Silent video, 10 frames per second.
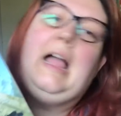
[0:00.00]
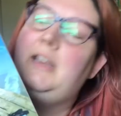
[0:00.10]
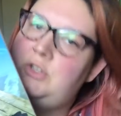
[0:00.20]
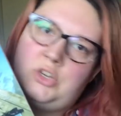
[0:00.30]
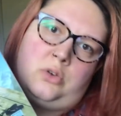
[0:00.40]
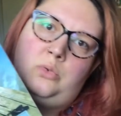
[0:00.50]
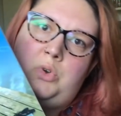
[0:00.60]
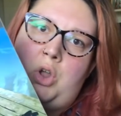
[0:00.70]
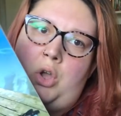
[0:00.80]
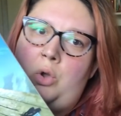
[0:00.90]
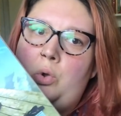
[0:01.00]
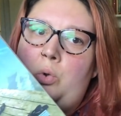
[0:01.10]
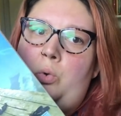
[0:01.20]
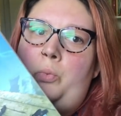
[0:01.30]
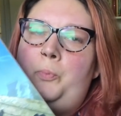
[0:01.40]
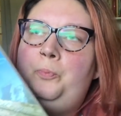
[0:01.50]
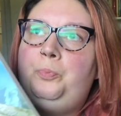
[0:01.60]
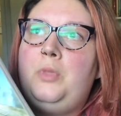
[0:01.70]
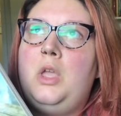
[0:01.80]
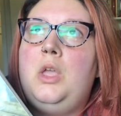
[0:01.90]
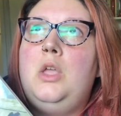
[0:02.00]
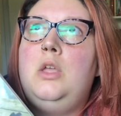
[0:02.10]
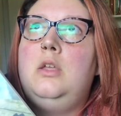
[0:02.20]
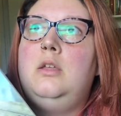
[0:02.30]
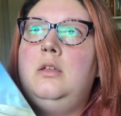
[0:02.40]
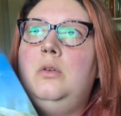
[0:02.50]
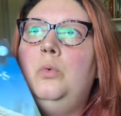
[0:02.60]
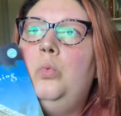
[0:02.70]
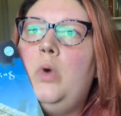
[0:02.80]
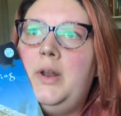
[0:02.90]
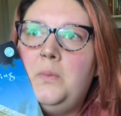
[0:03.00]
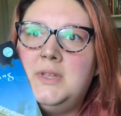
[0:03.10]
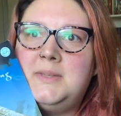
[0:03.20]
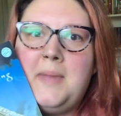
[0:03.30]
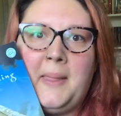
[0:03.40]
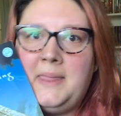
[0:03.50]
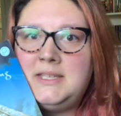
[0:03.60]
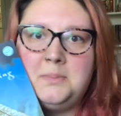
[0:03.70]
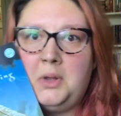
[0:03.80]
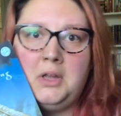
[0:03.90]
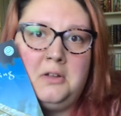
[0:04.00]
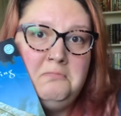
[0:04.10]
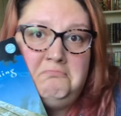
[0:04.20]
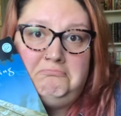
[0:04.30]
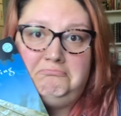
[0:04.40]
I don't know what it was about this book